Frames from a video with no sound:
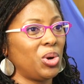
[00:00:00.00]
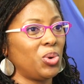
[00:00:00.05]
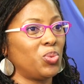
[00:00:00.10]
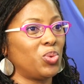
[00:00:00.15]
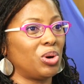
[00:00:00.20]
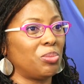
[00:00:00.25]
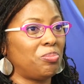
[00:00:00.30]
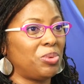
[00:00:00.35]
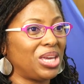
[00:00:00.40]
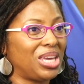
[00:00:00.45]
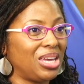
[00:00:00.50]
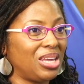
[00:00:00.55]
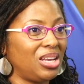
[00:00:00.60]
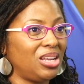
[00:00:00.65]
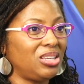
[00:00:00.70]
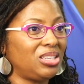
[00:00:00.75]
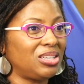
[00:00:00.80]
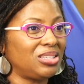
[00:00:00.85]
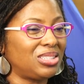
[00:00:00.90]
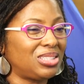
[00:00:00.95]
we're
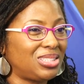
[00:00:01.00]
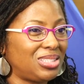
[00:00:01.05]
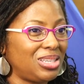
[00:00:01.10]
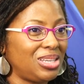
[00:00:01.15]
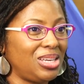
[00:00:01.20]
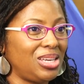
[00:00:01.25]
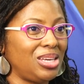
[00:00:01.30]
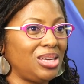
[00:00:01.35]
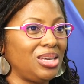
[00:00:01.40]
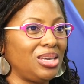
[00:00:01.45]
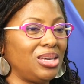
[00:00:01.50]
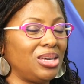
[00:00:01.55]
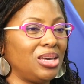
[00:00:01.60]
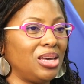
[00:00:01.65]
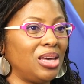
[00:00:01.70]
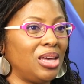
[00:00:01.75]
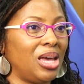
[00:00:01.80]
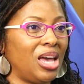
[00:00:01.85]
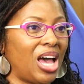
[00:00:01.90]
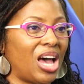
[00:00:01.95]
beginning to
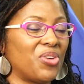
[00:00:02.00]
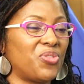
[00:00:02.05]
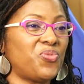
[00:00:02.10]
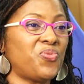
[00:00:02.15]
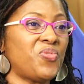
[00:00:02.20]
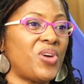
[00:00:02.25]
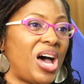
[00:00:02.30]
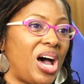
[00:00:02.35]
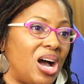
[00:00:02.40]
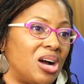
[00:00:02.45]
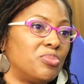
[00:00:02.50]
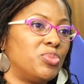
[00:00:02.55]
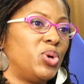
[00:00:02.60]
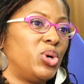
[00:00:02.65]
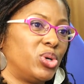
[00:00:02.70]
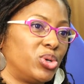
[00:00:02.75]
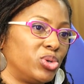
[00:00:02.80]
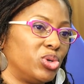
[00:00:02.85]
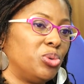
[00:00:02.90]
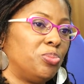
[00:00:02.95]
see a far
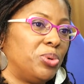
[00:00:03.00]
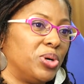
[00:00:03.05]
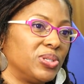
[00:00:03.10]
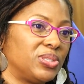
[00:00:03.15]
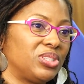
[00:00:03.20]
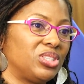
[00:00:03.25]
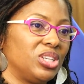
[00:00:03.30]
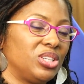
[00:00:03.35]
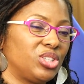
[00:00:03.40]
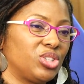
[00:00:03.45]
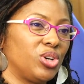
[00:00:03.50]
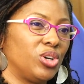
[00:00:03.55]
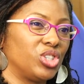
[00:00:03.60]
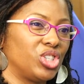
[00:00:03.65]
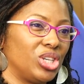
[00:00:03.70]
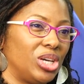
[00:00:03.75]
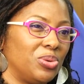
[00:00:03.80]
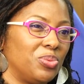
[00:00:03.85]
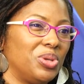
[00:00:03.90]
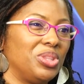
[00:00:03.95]
more robust
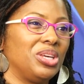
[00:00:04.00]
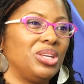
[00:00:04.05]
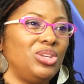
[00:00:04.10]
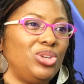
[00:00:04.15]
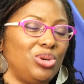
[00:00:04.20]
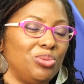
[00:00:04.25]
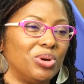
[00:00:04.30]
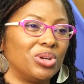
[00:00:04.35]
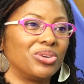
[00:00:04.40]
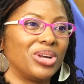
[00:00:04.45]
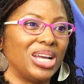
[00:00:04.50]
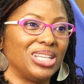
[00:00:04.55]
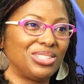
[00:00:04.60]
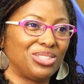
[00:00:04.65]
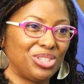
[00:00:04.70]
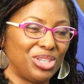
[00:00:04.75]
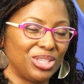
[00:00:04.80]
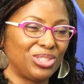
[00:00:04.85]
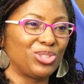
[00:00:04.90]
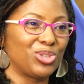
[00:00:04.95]
discussion within human
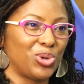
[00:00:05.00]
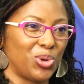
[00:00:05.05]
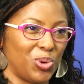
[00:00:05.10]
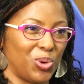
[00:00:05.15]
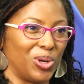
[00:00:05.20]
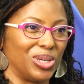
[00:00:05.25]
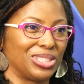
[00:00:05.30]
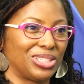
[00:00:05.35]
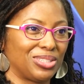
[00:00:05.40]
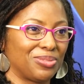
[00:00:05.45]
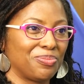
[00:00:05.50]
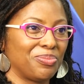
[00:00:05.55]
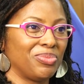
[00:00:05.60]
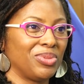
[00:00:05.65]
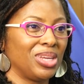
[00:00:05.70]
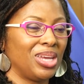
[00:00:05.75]
rights discourse